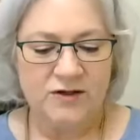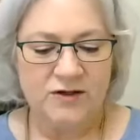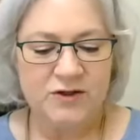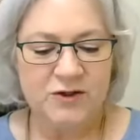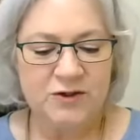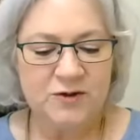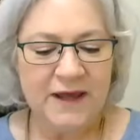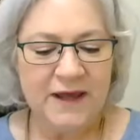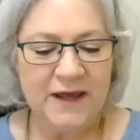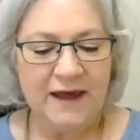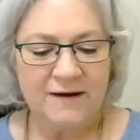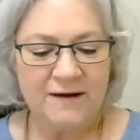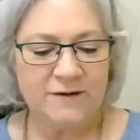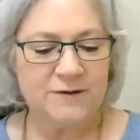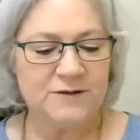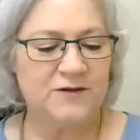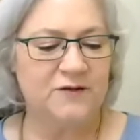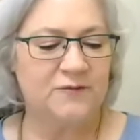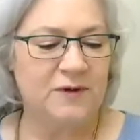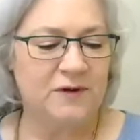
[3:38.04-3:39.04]
2
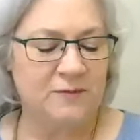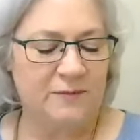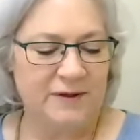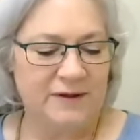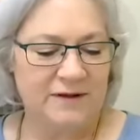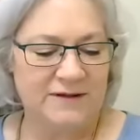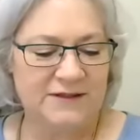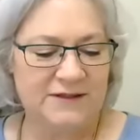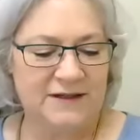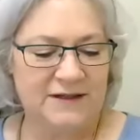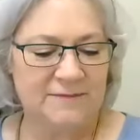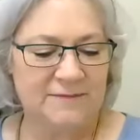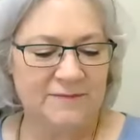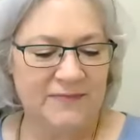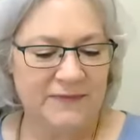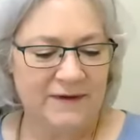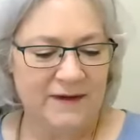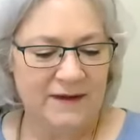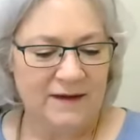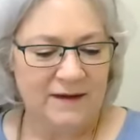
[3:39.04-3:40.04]
cantos of mutability,
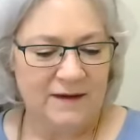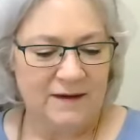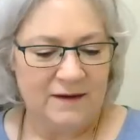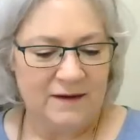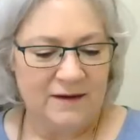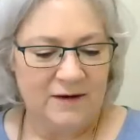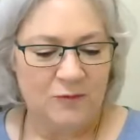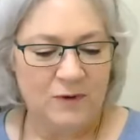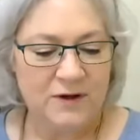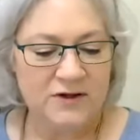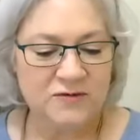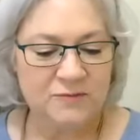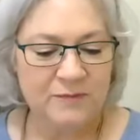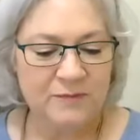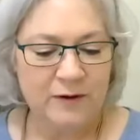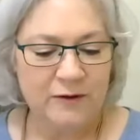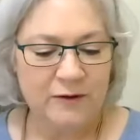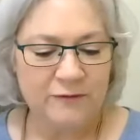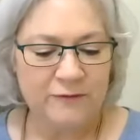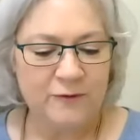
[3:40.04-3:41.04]
which
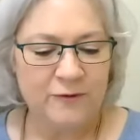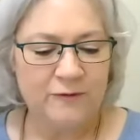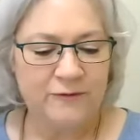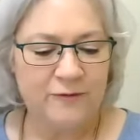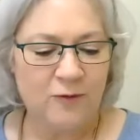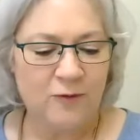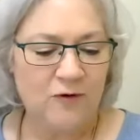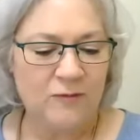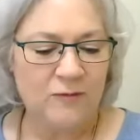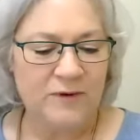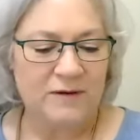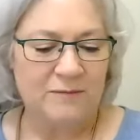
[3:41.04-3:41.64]
both for form